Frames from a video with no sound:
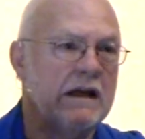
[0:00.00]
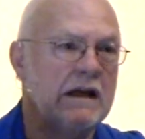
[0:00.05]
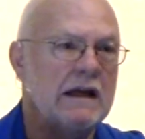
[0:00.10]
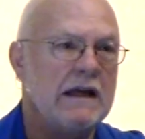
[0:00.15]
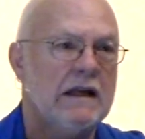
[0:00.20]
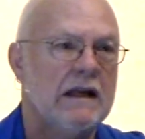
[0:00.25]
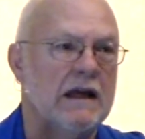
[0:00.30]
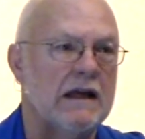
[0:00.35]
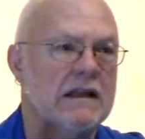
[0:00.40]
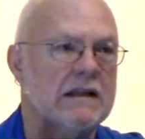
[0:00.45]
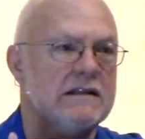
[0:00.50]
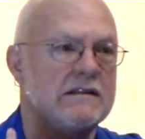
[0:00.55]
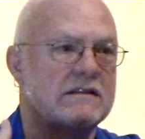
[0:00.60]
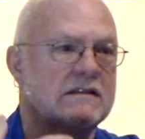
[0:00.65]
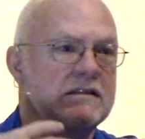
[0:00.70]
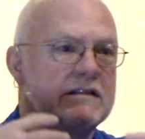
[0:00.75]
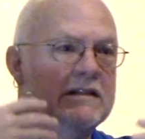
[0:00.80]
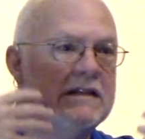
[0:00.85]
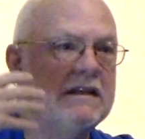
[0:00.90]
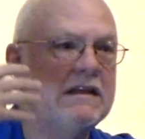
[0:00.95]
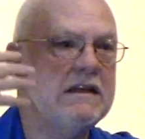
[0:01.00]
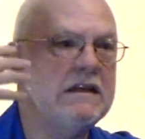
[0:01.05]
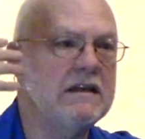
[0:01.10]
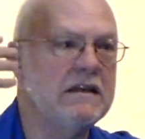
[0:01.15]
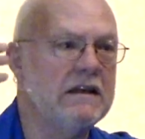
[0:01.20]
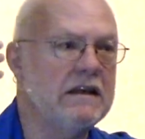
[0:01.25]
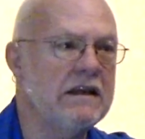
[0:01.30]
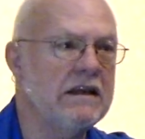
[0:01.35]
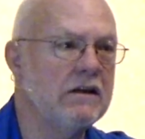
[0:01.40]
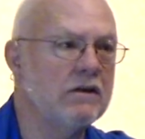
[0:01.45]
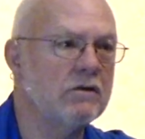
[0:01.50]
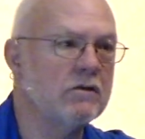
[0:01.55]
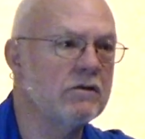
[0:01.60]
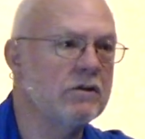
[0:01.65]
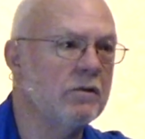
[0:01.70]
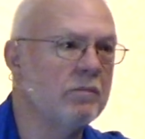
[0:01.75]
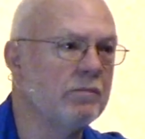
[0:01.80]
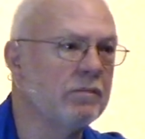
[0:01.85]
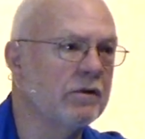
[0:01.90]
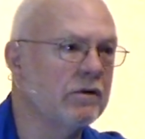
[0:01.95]
and I can see and hear
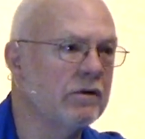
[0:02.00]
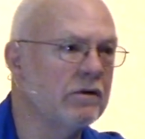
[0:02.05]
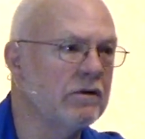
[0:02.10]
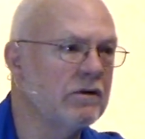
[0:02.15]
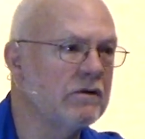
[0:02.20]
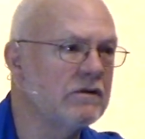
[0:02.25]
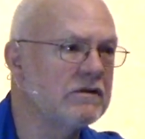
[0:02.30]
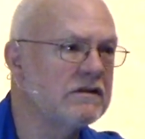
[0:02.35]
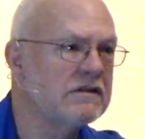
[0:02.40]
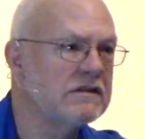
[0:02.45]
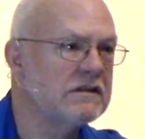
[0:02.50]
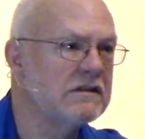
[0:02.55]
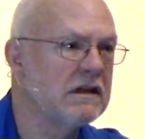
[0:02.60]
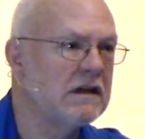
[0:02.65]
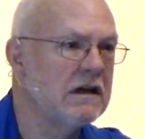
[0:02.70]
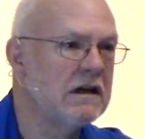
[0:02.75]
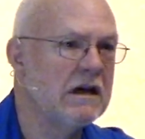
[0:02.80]
the birds.